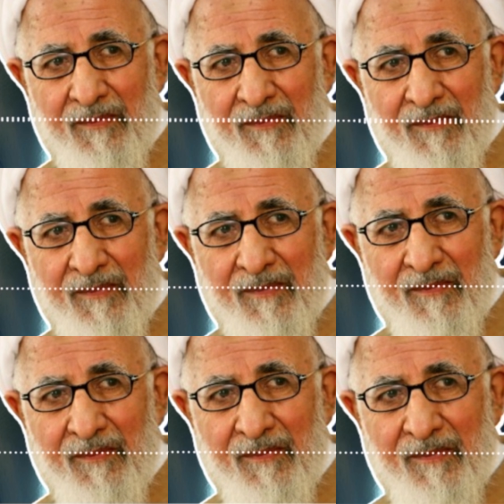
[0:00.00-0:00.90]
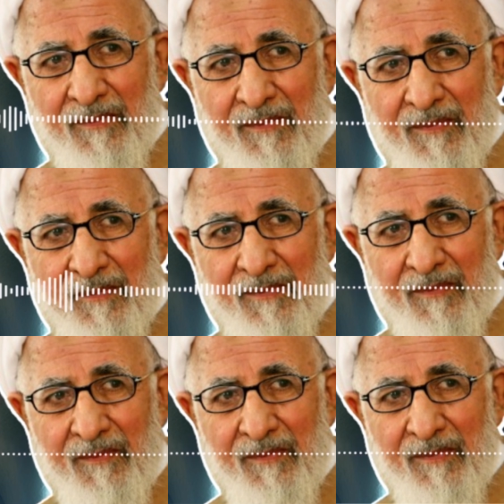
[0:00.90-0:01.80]
Okay?
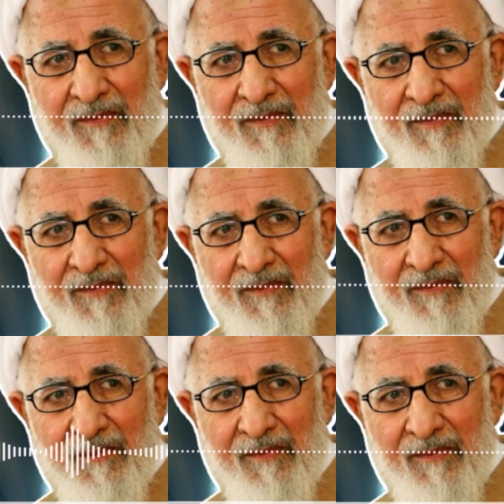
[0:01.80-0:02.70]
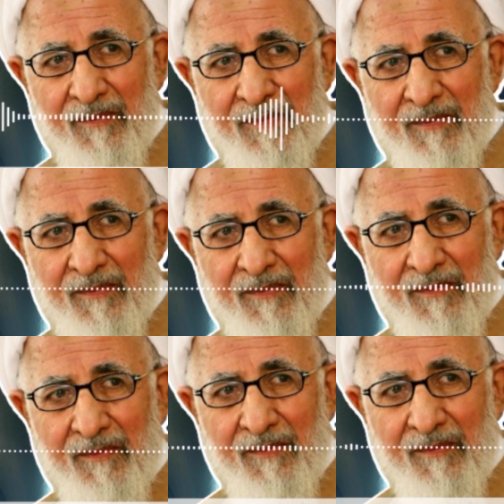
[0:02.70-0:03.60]
Sometimes we put other people
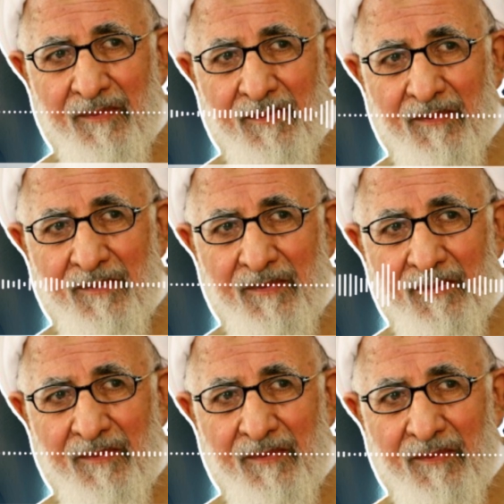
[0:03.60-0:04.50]
into an extra burden.